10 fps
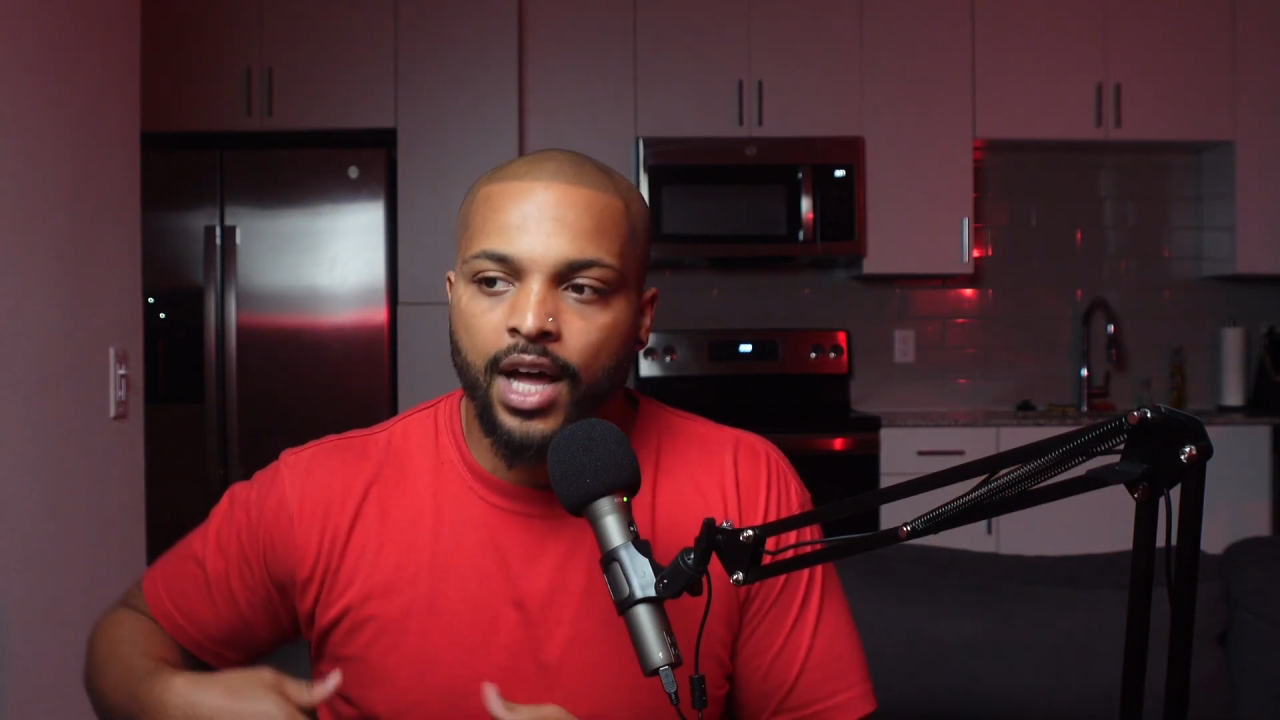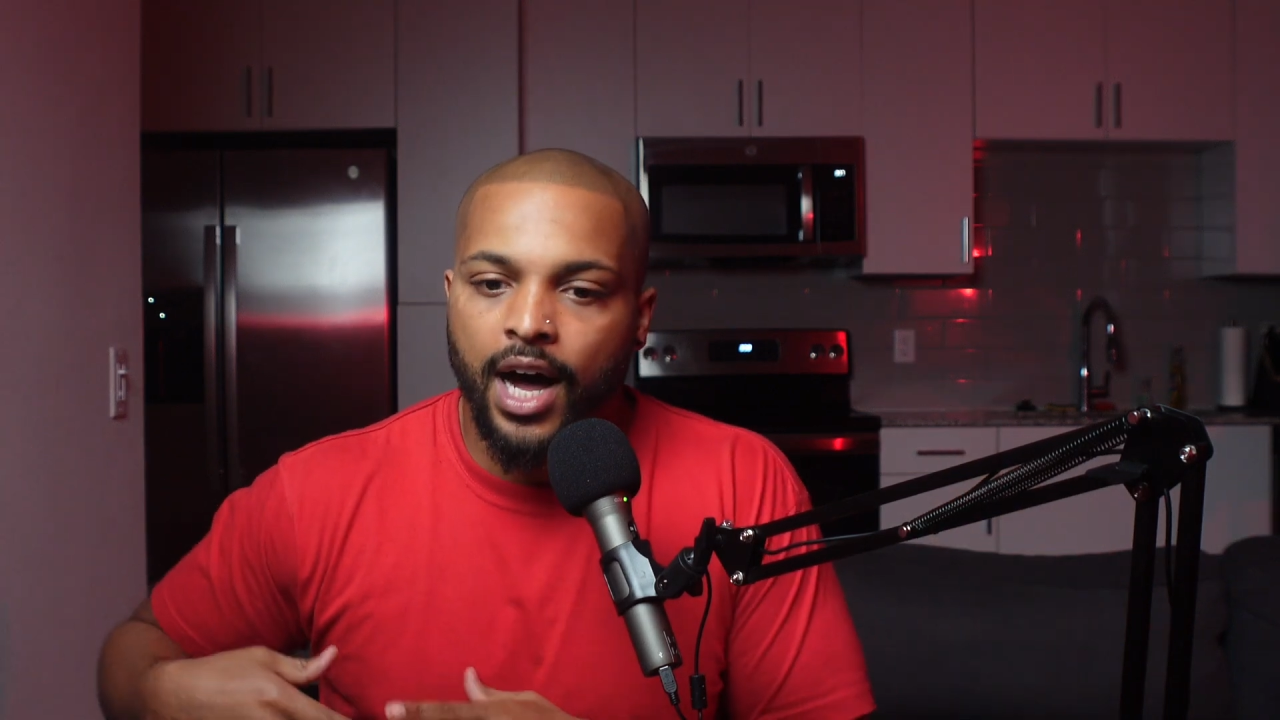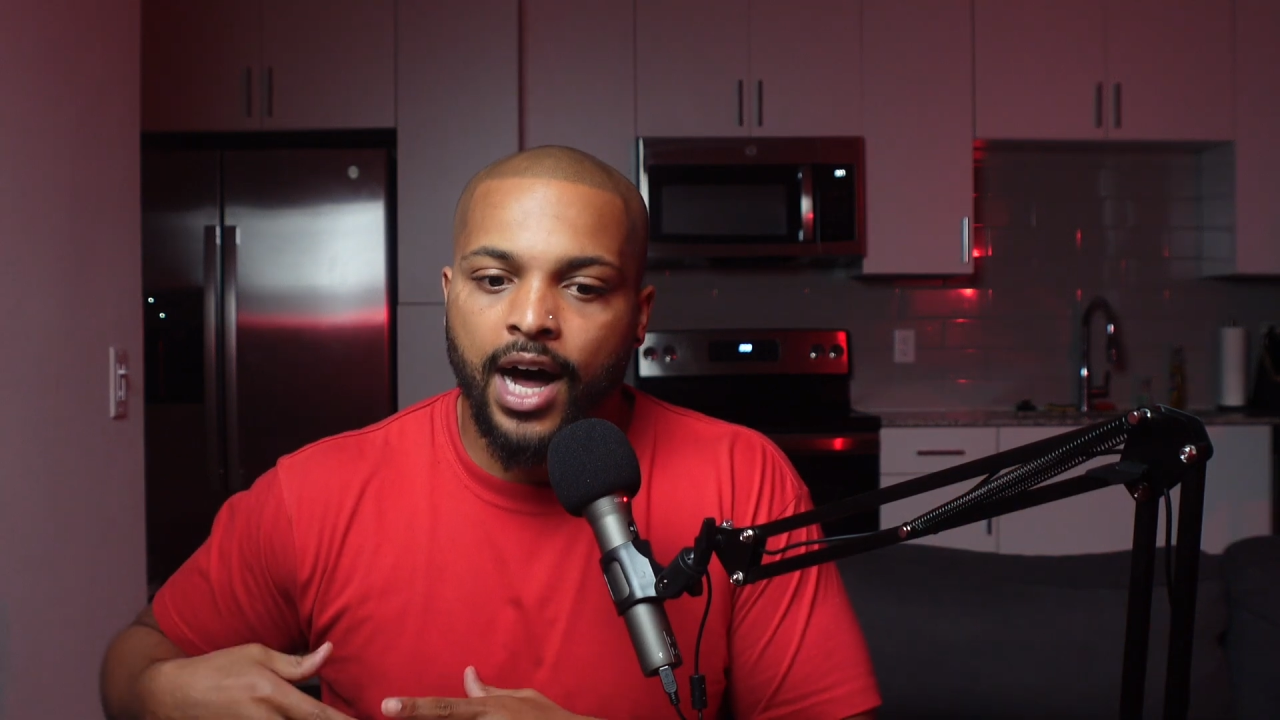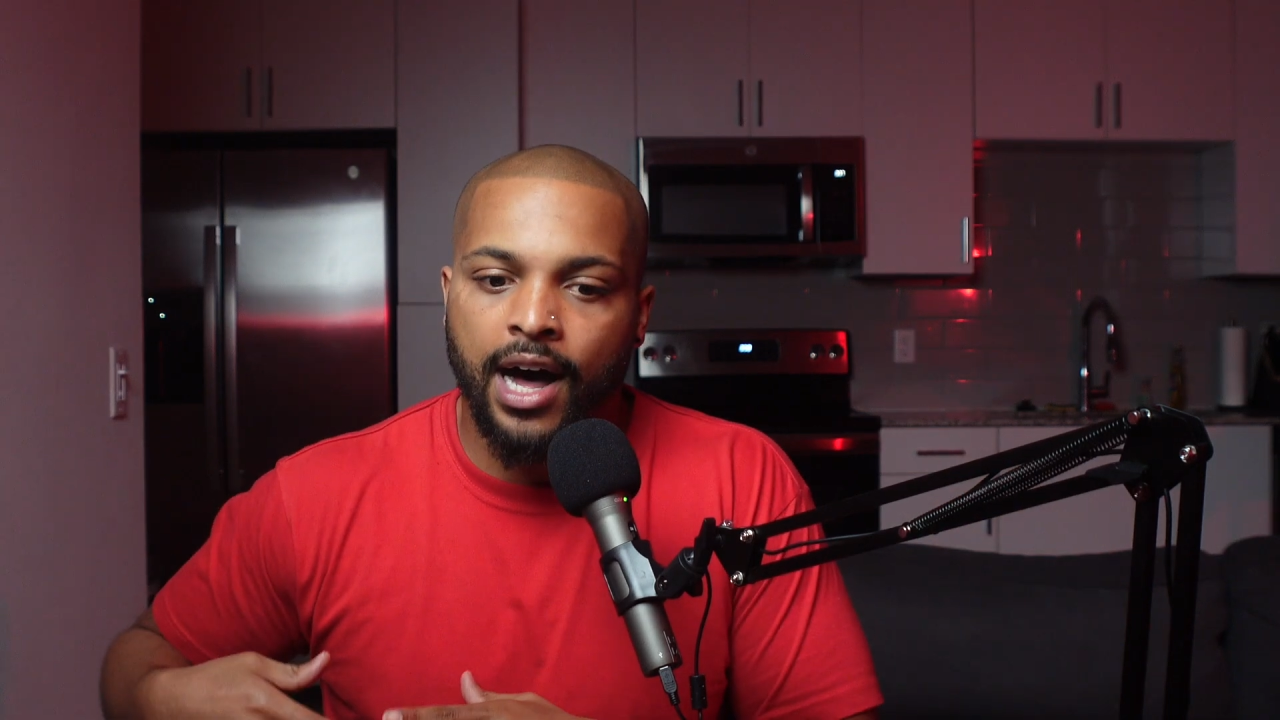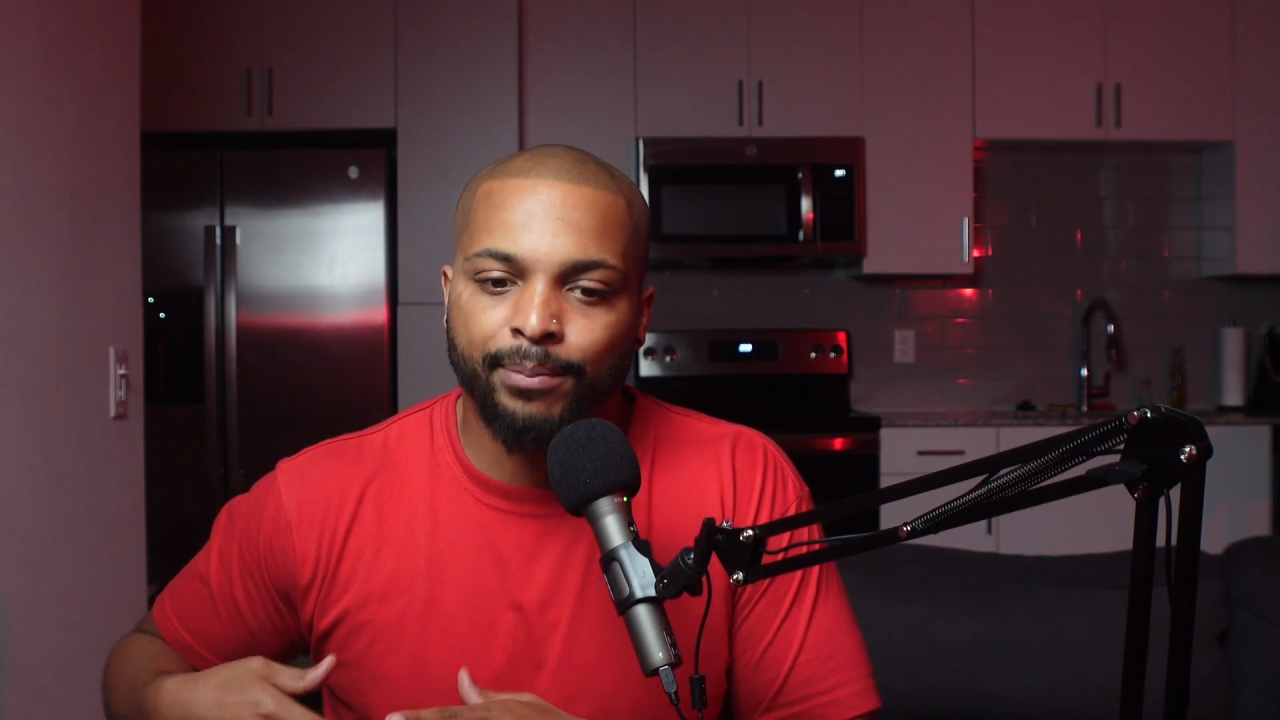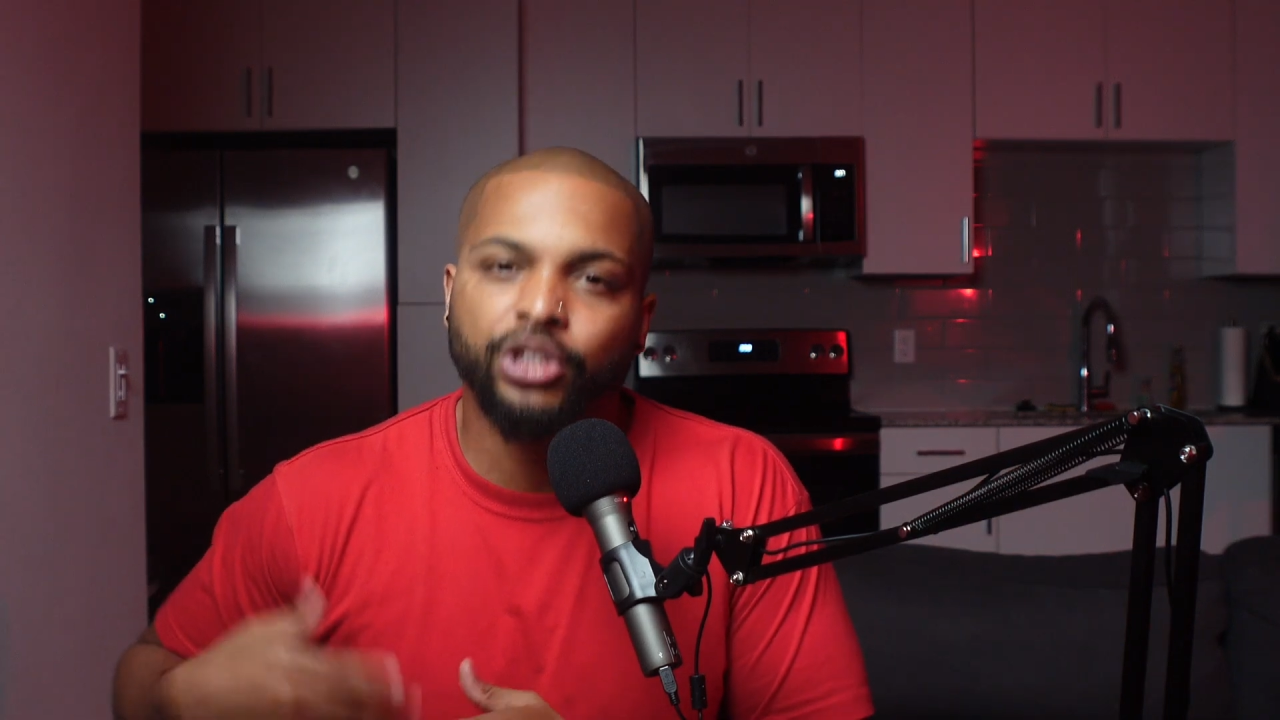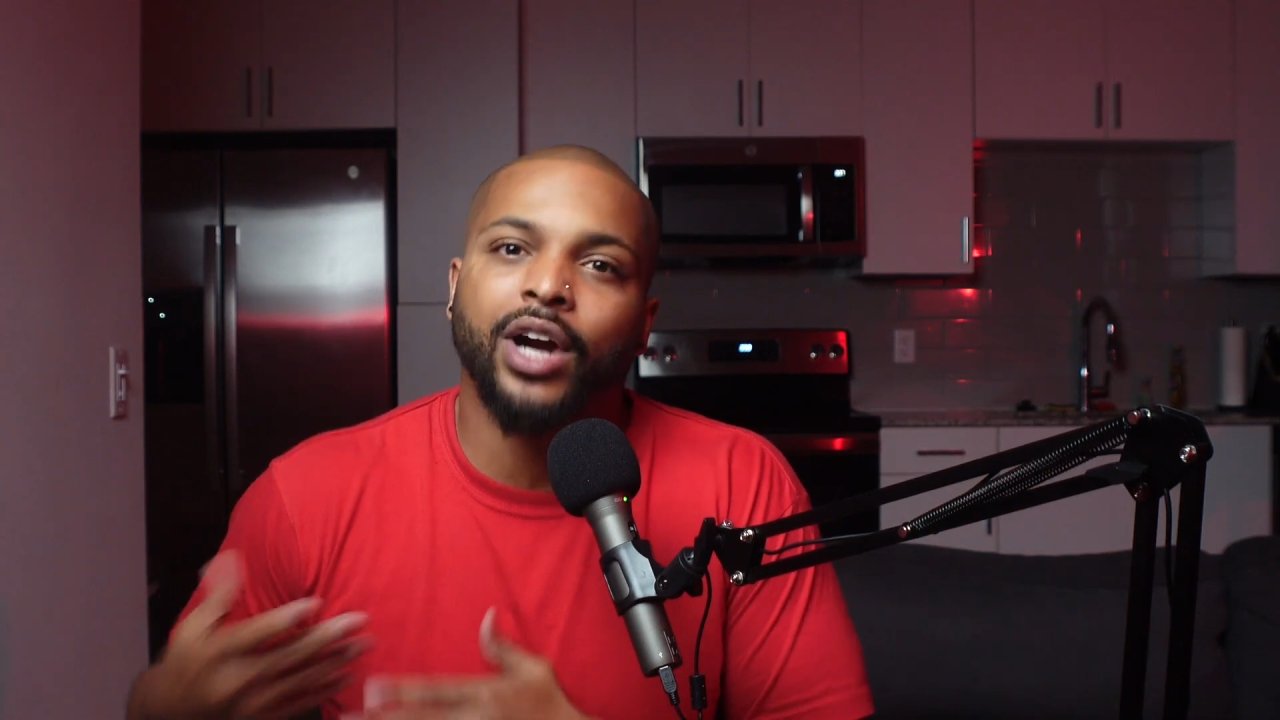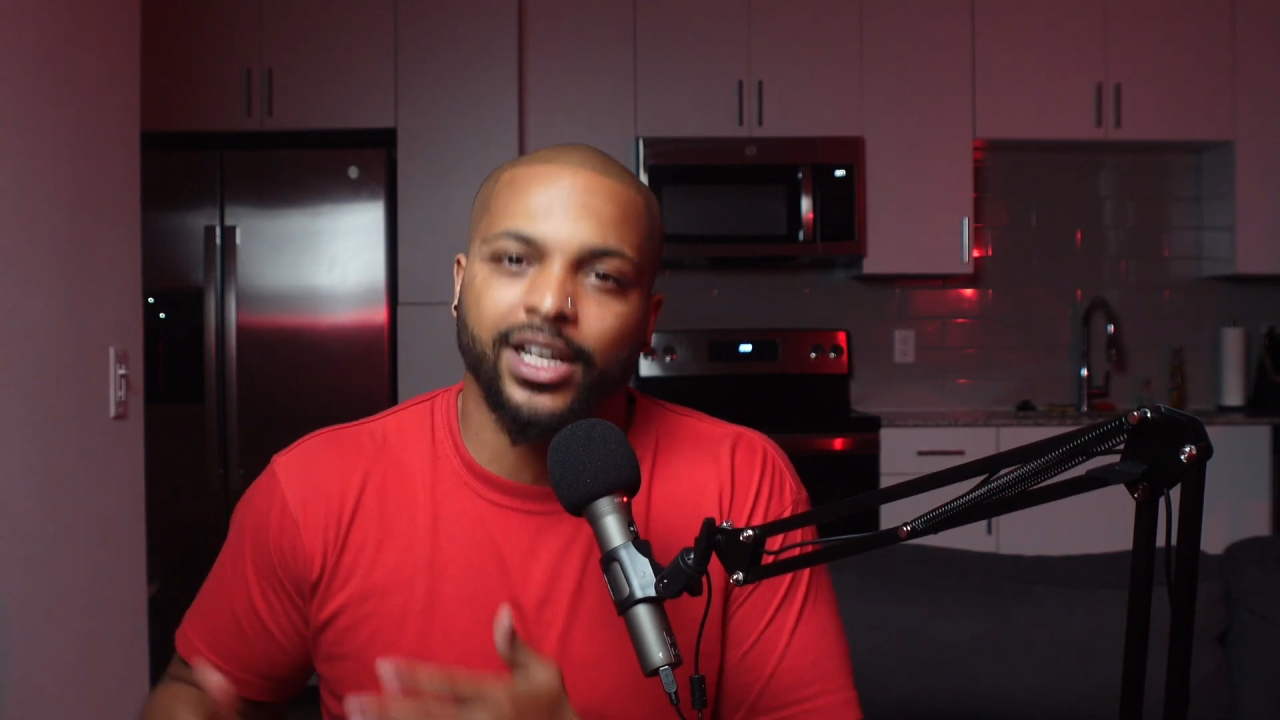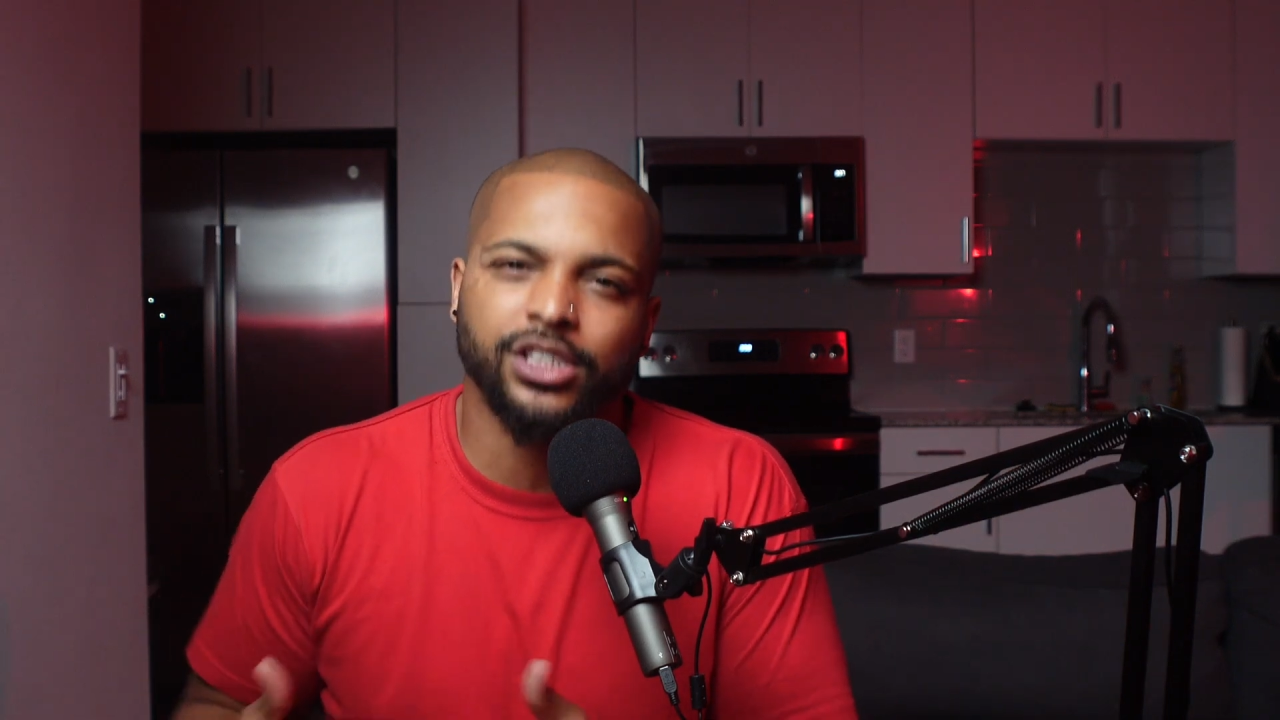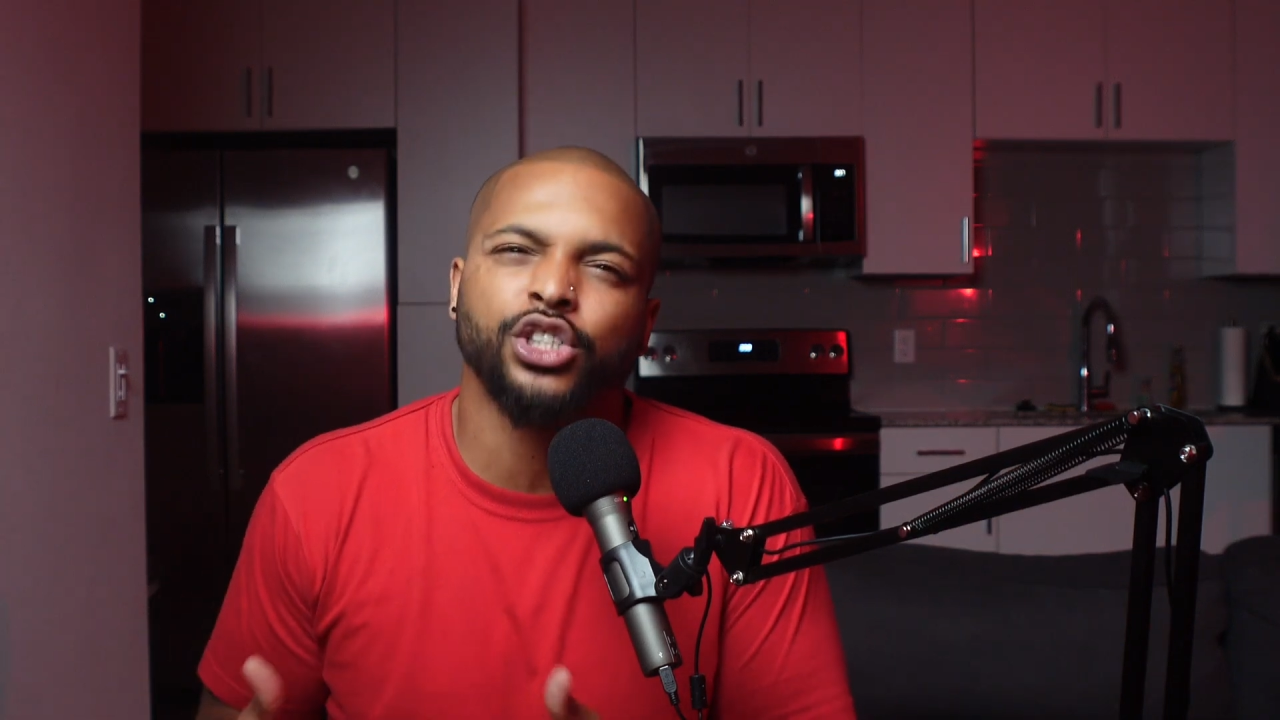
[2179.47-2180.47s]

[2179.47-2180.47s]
I've been trying to just